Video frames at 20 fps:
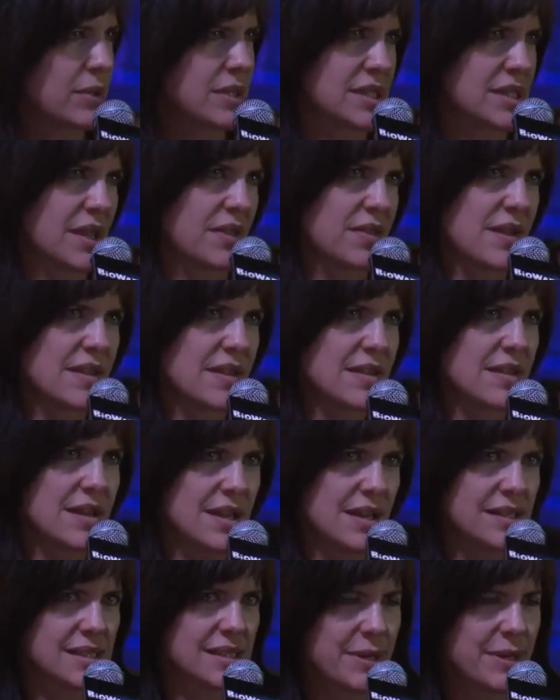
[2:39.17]
what's the thing that
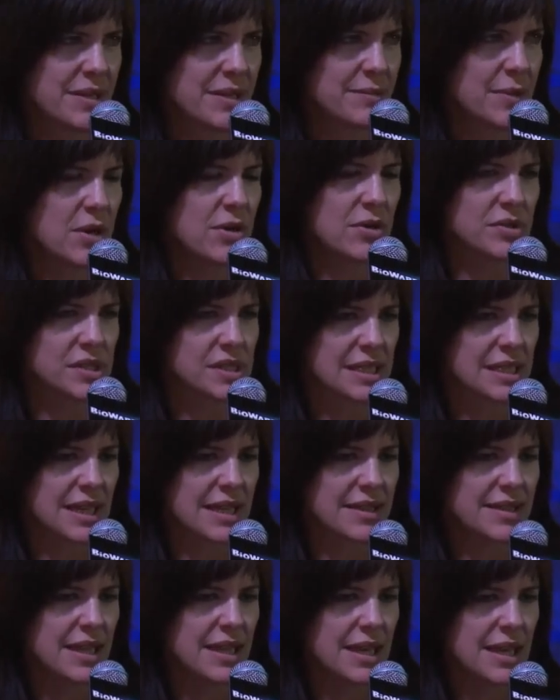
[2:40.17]
hits me the most, and
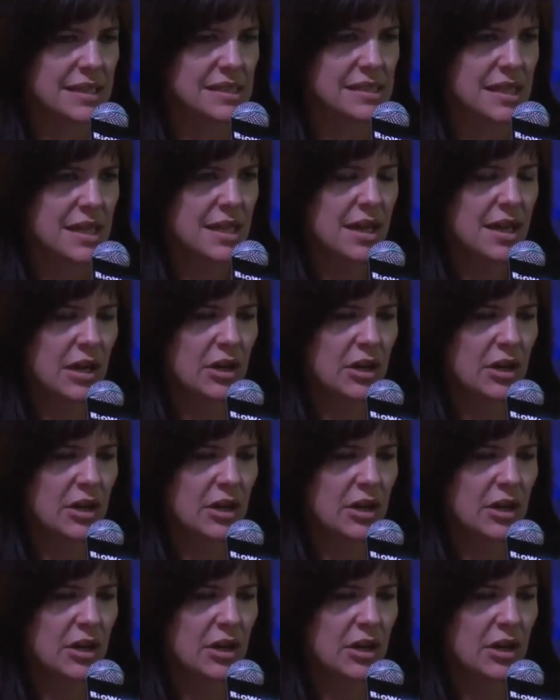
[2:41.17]
I think it's